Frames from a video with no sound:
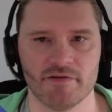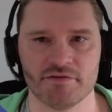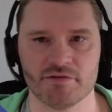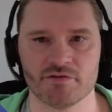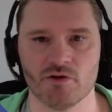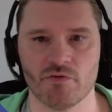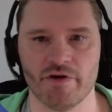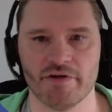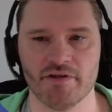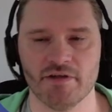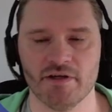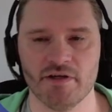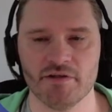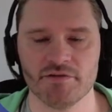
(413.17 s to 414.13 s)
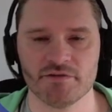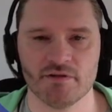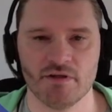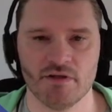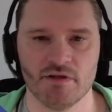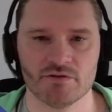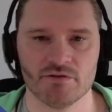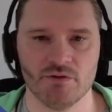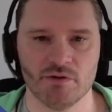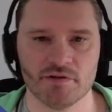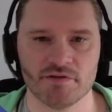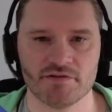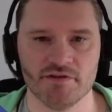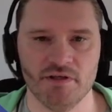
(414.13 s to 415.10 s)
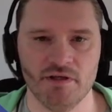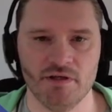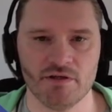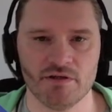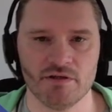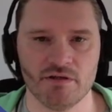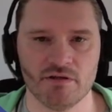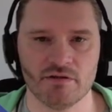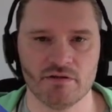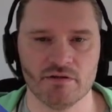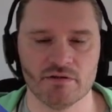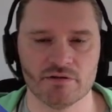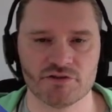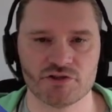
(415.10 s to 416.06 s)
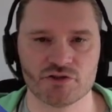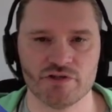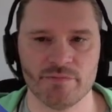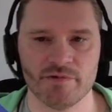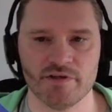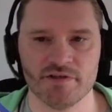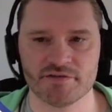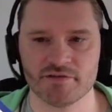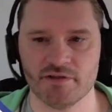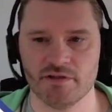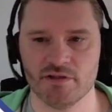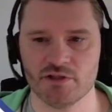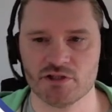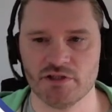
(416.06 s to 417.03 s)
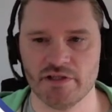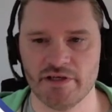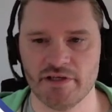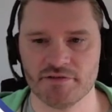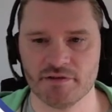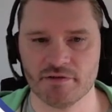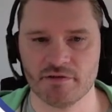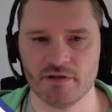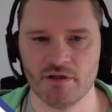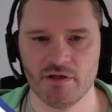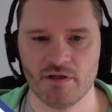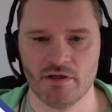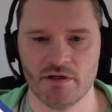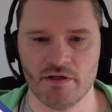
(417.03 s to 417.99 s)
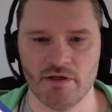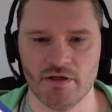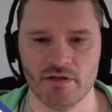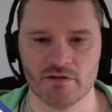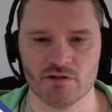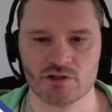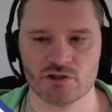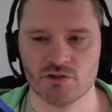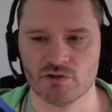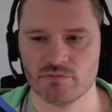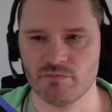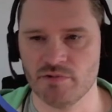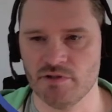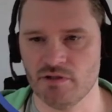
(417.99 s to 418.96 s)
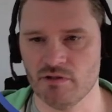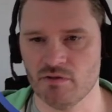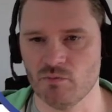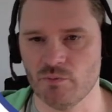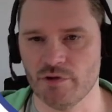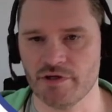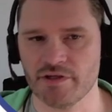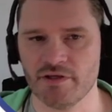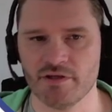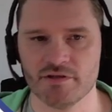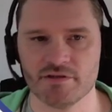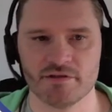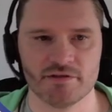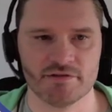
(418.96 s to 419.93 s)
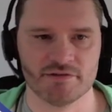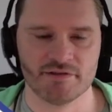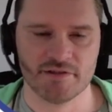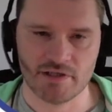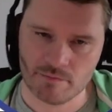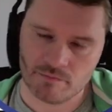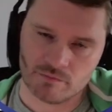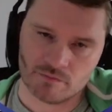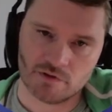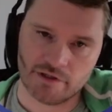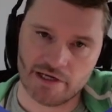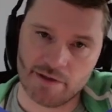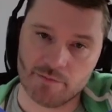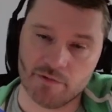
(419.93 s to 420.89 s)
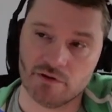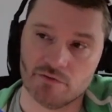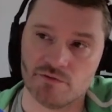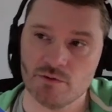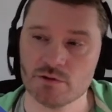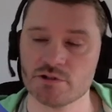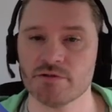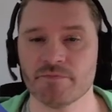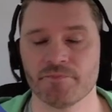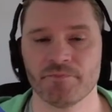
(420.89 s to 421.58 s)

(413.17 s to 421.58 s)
is already nice. So you can see here the stream is initializing and should be working some time in the future.